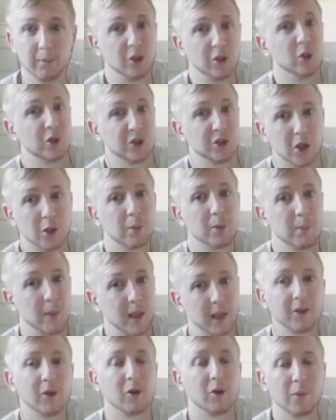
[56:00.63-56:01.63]
does open
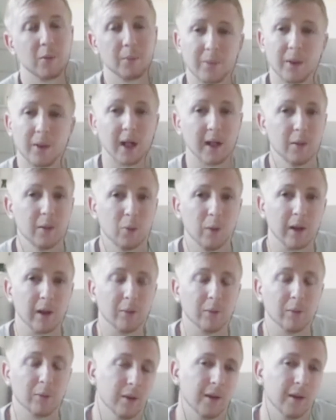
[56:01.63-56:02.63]
back up, and it
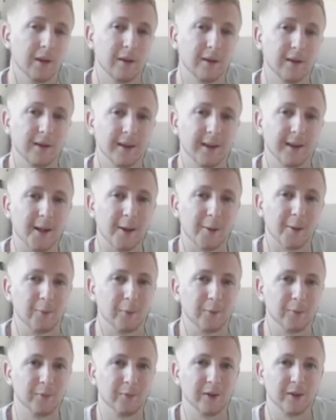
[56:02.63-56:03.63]
will, you
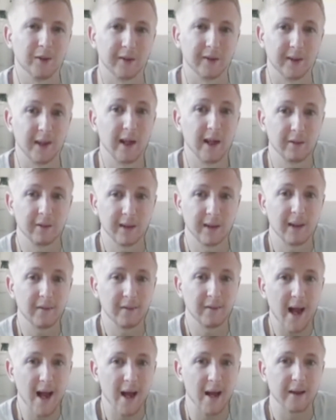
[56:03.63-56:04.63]
know, they're
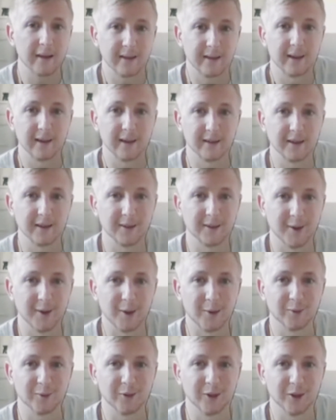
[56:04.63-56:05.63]
they're there. That you
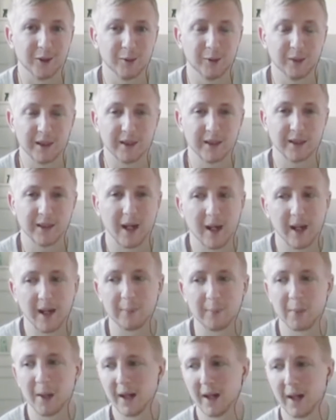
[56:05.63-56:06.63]
know, use this
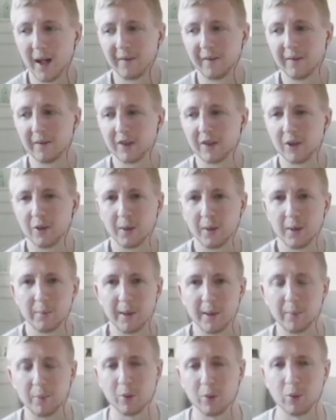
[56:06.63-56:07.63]
time. I think too many
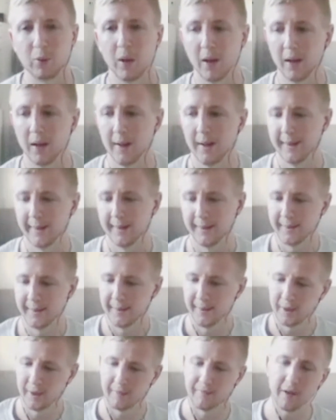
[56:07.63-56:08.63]
people
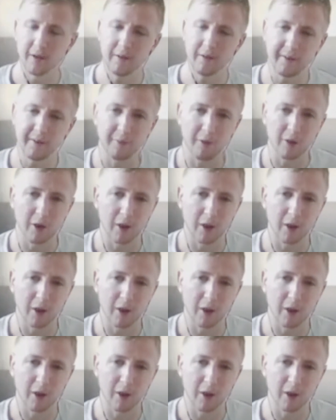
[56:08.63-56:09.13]
very.